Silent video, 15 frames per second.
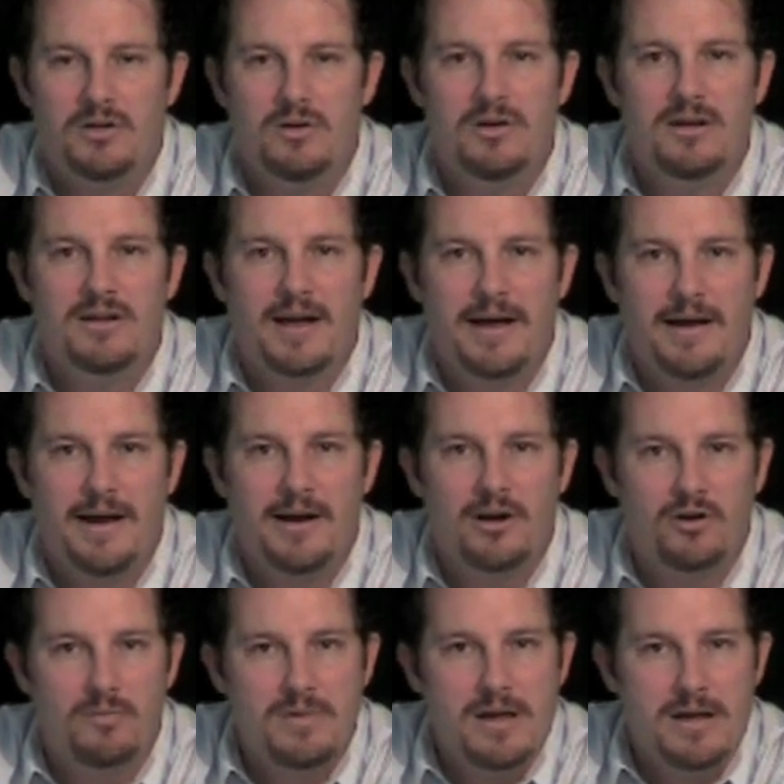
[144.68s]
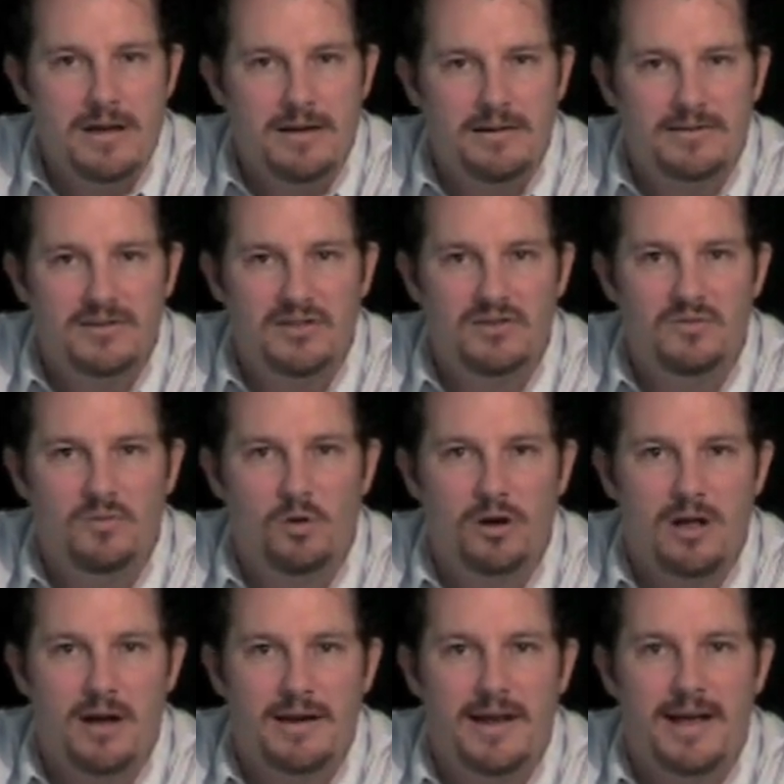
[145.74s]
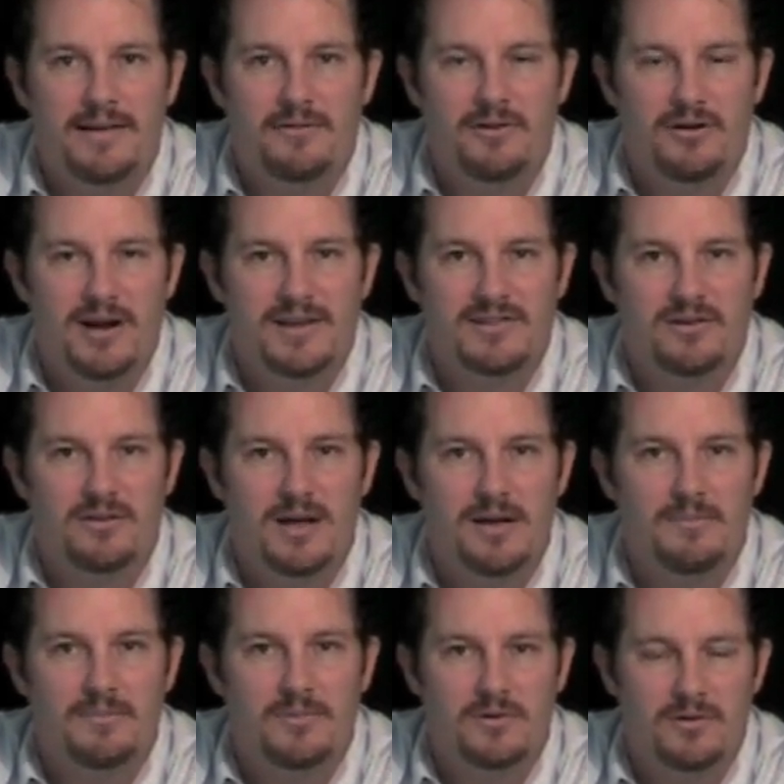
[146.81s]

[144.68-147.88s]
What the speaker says: need to hire me to work on your SRM,